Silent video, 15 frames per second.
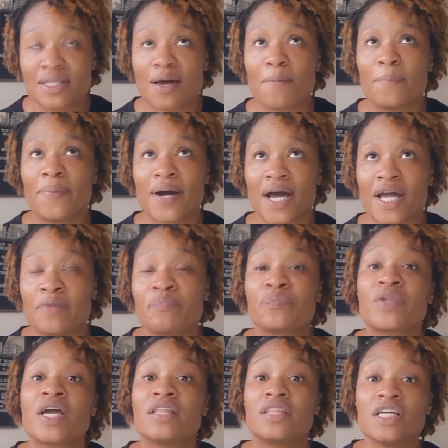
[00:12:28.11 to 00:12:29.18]
But
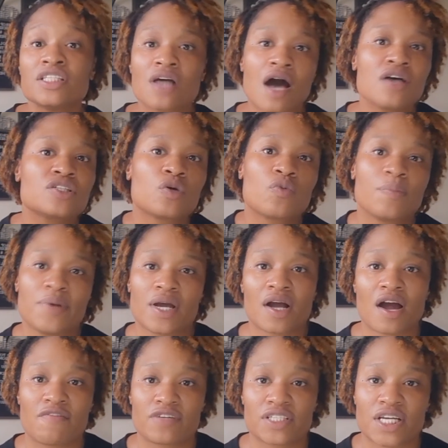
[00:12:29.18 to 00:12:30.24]
this also will be a
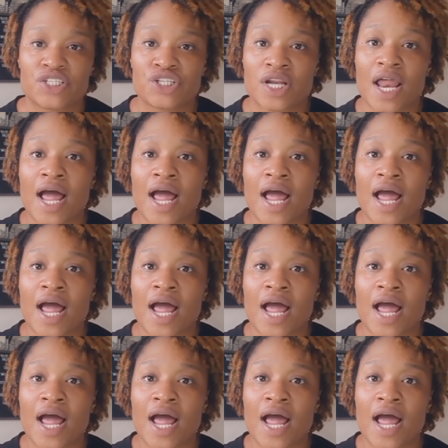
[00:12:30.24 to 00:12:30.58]
conversation.